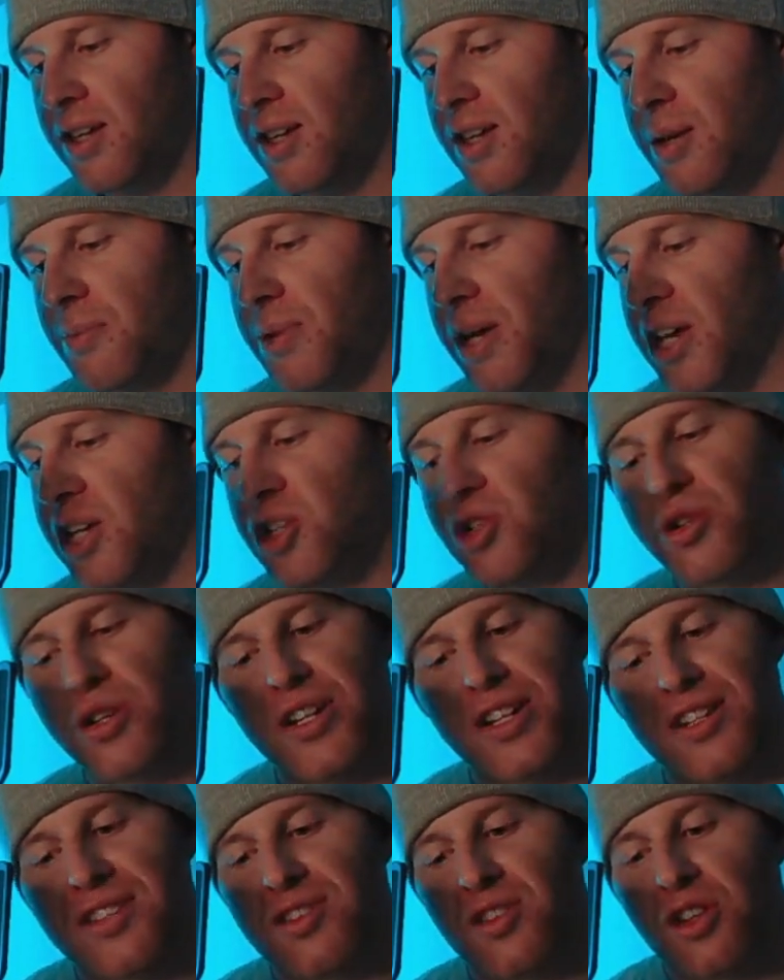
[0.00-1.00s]

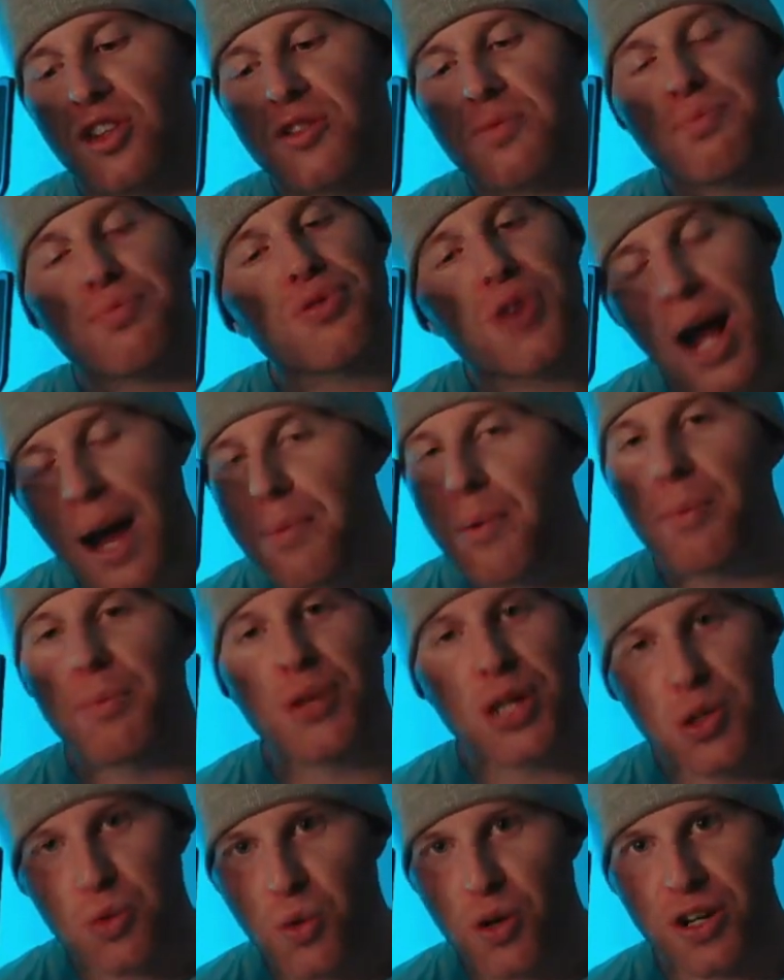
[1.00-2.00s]
Patriots looked
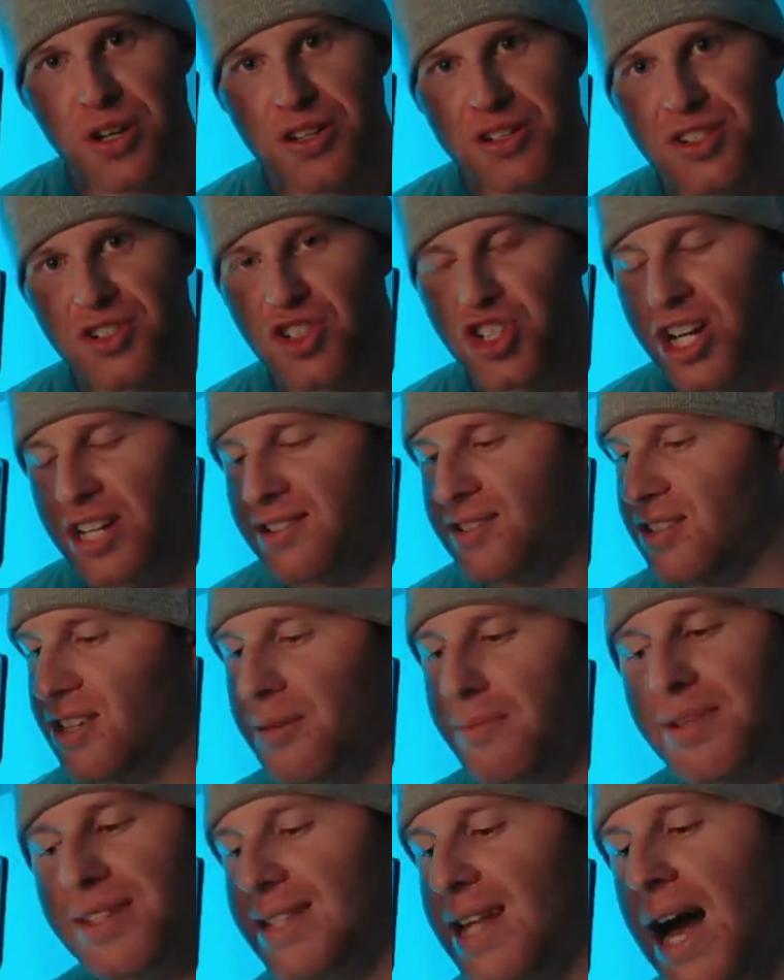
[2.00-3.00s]
probably worse. Jets
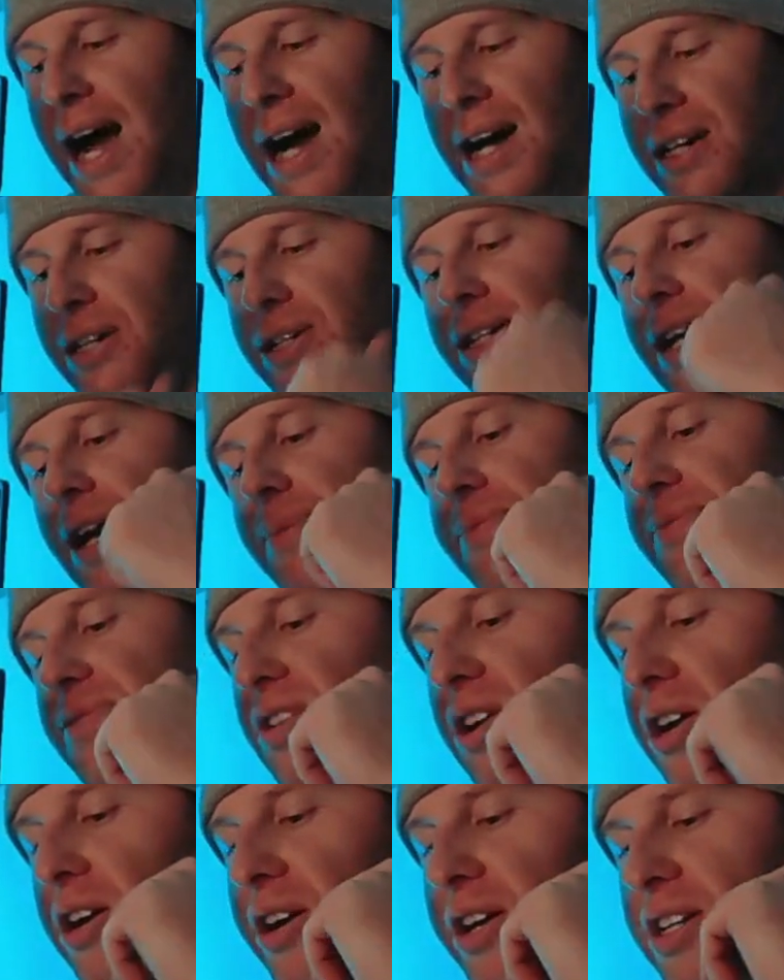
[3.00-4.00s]
team is not good. I'm
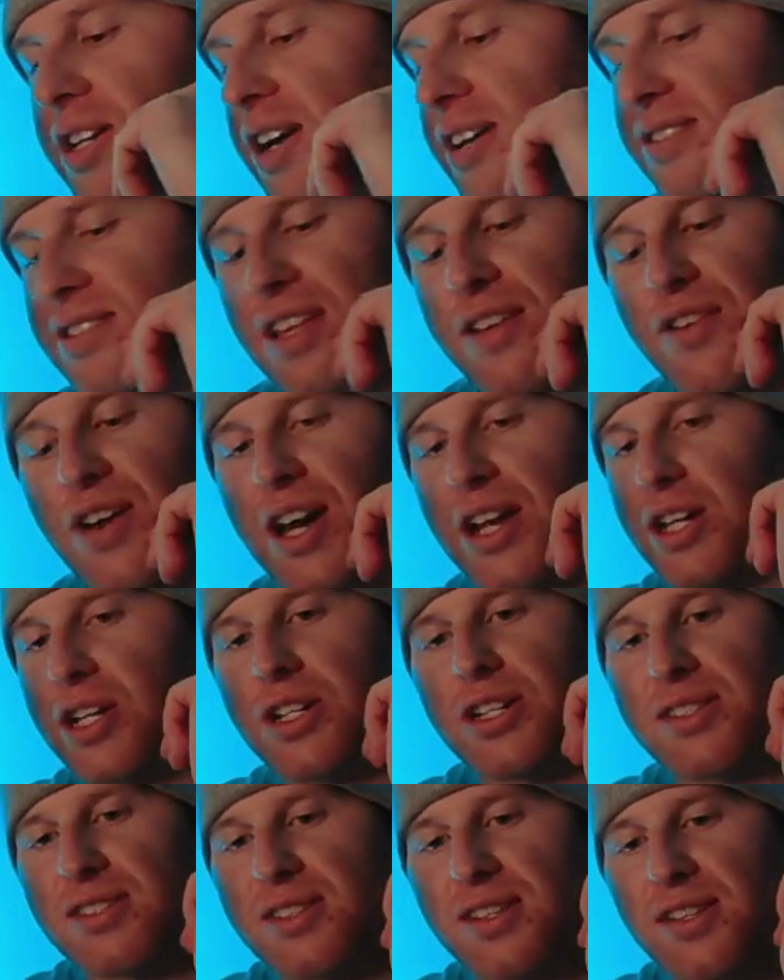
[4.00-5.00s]
sorry. Yes, they've had a
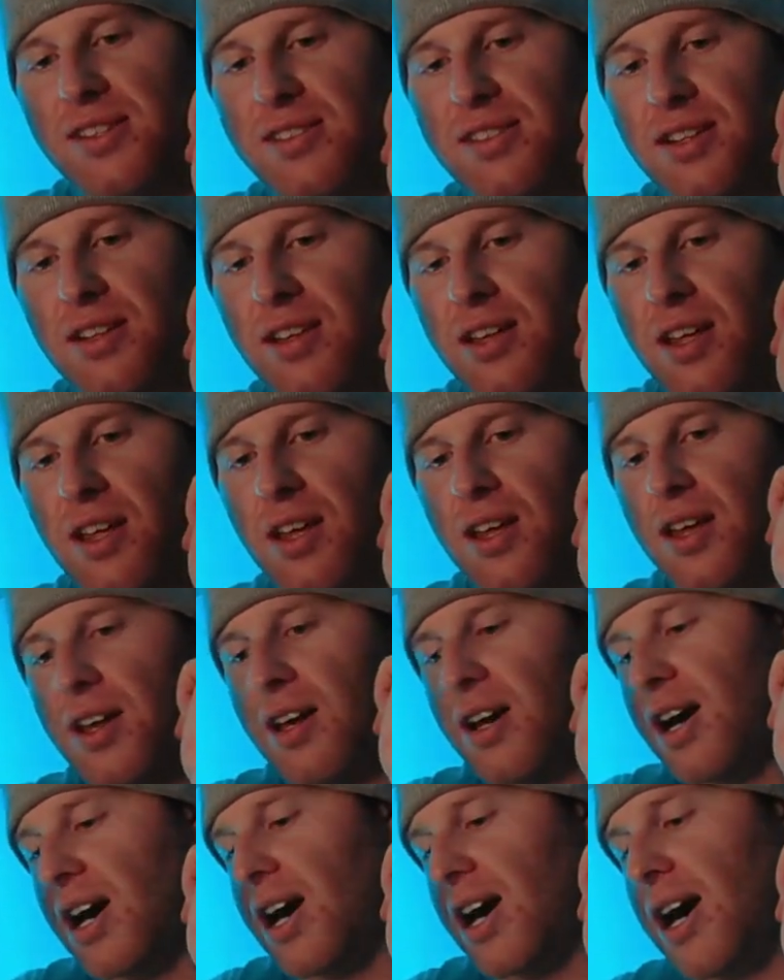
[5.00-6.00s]
good season.
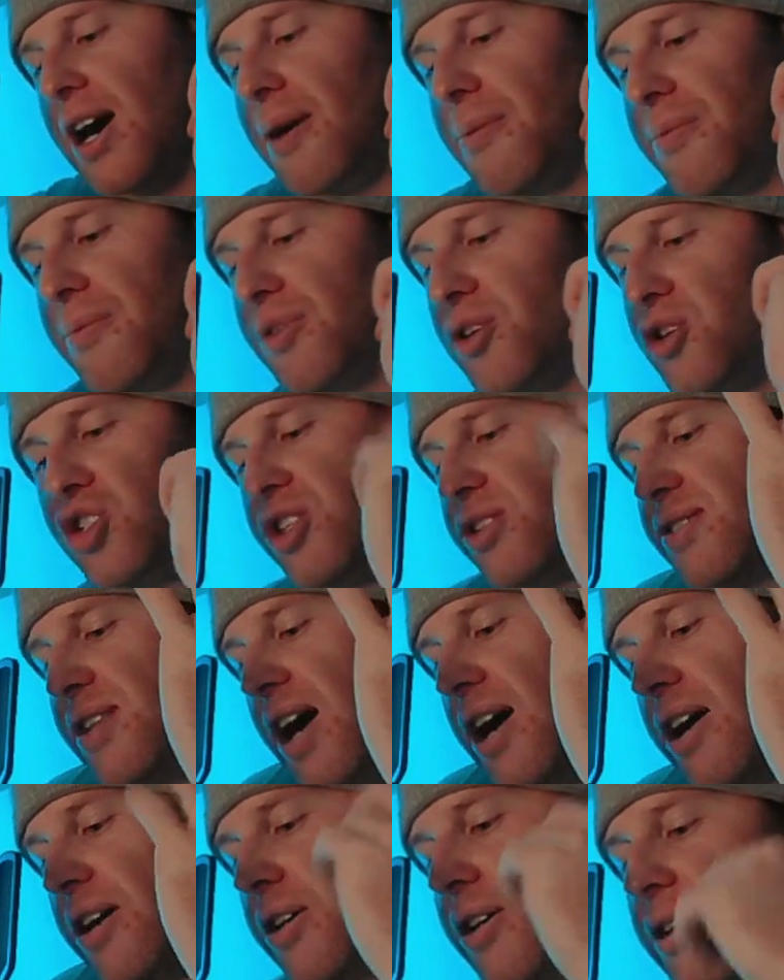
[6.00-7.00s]
Um, they're just
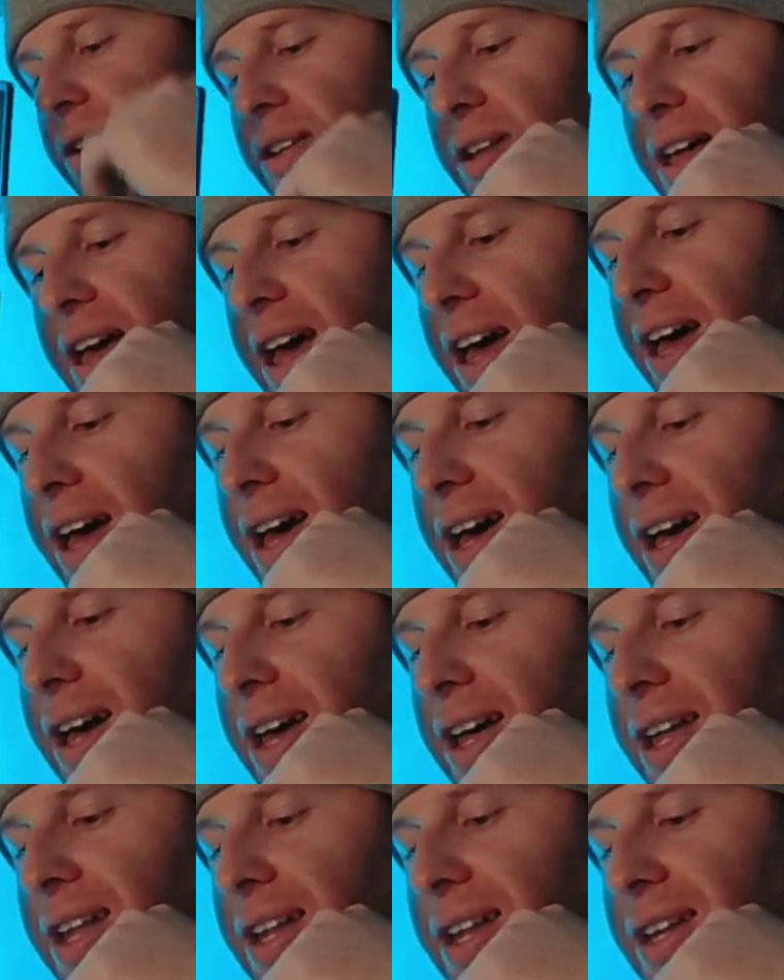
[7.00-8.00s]
not good.
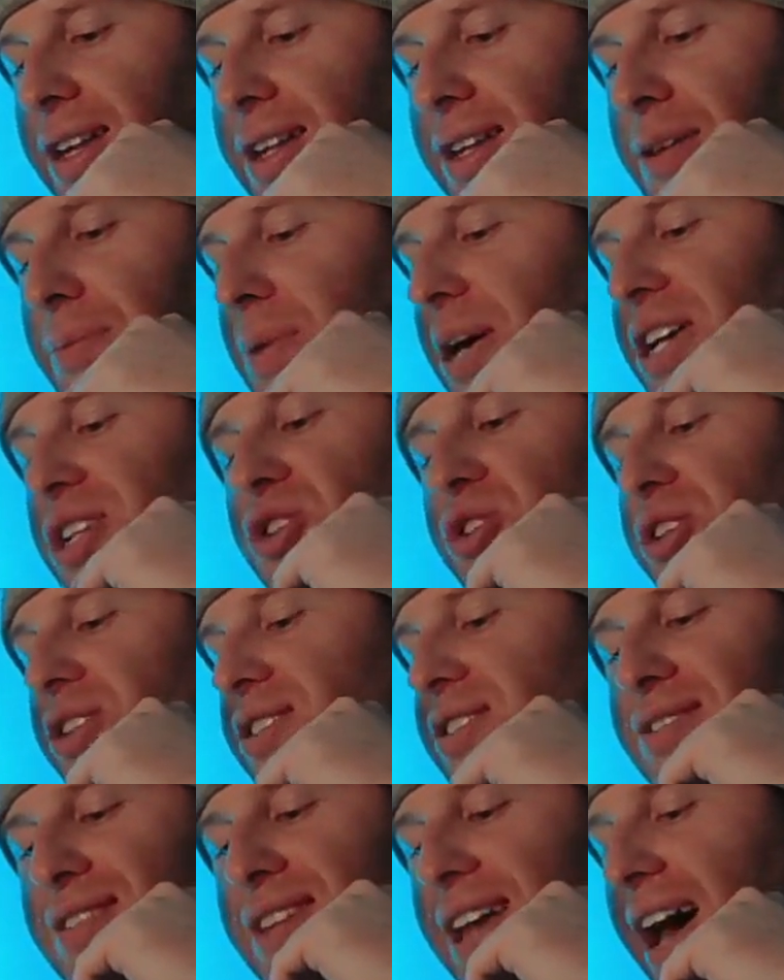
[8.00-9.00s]
And the
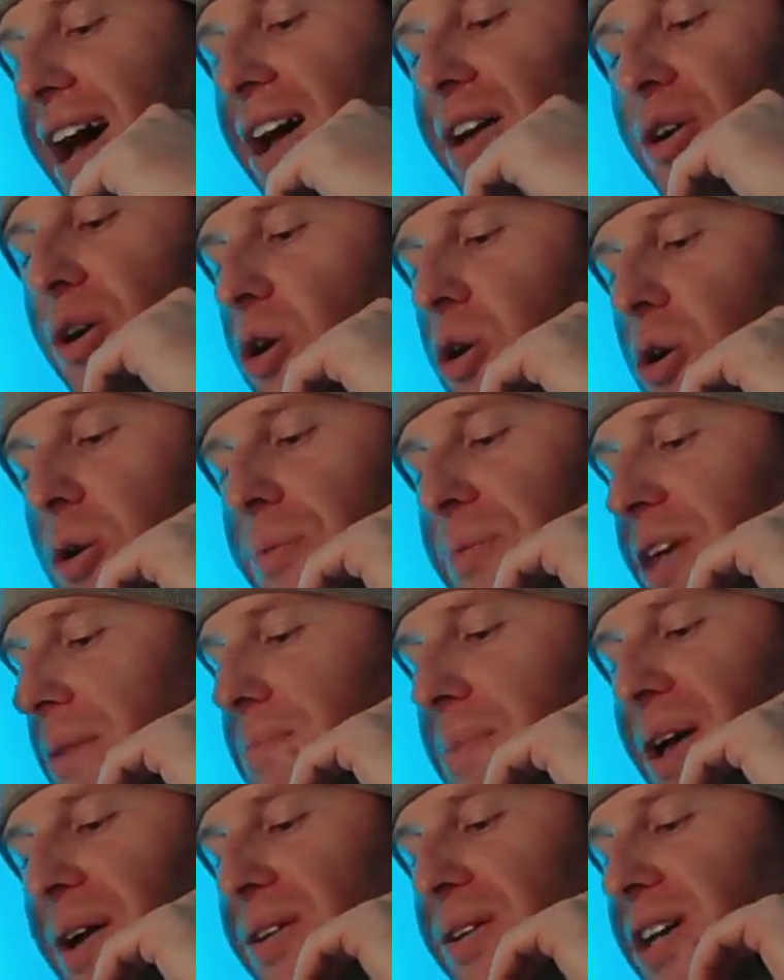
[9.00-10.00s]
Patriots at home get
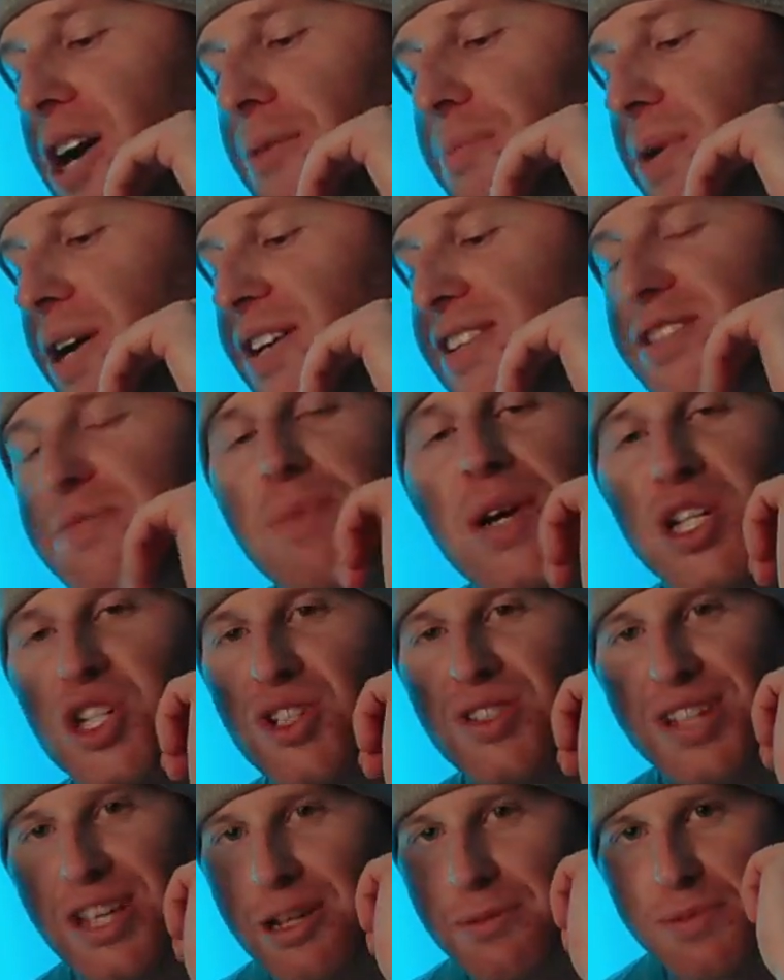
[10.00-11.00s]
bailed out by a special
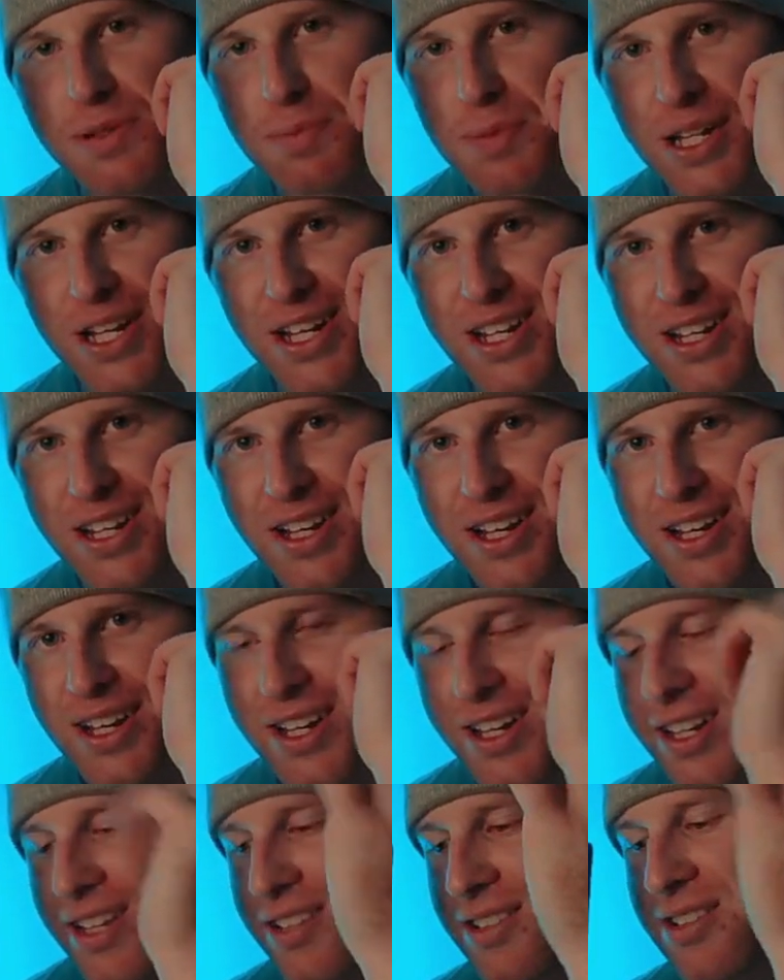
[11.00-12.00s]
teams play.
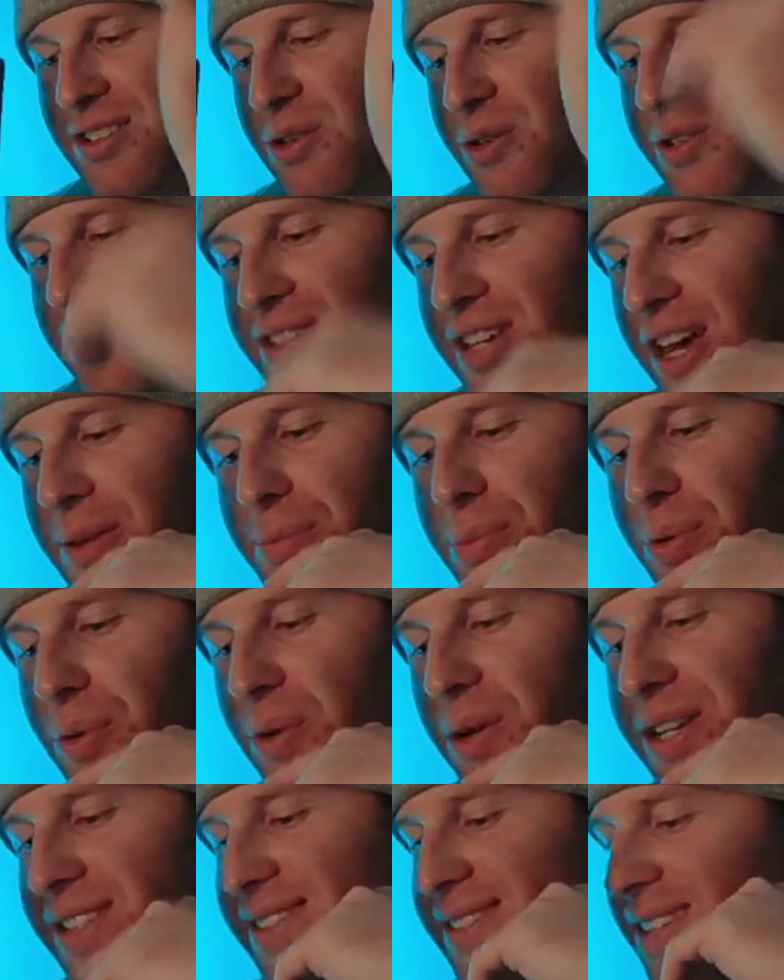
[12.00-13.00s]
You score 10
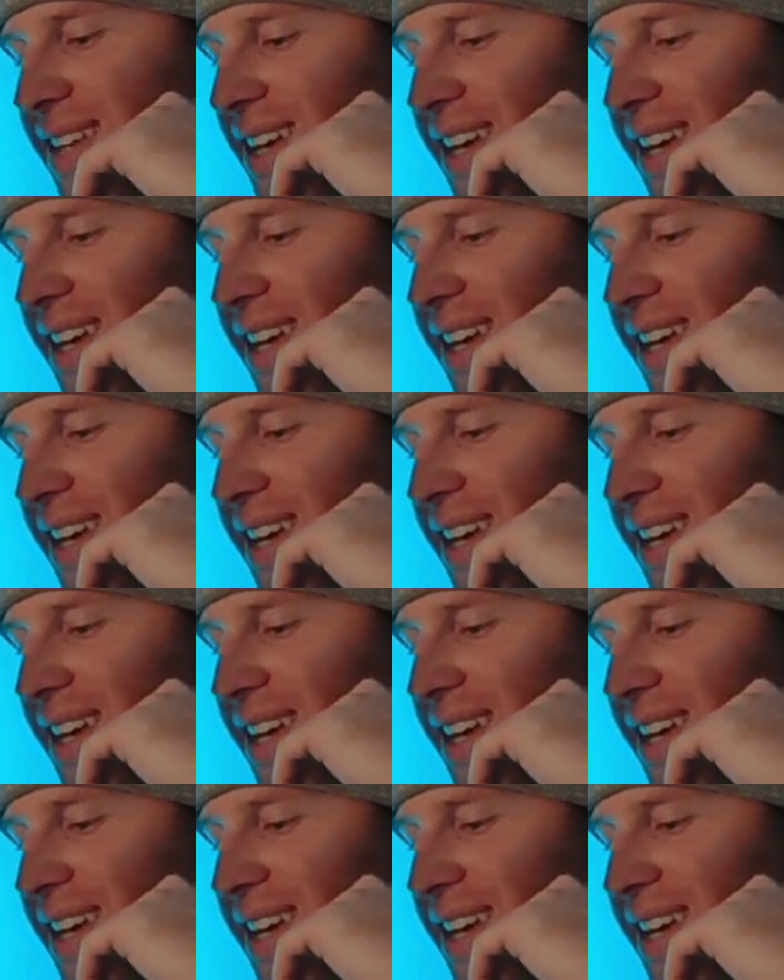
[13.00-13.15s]
points.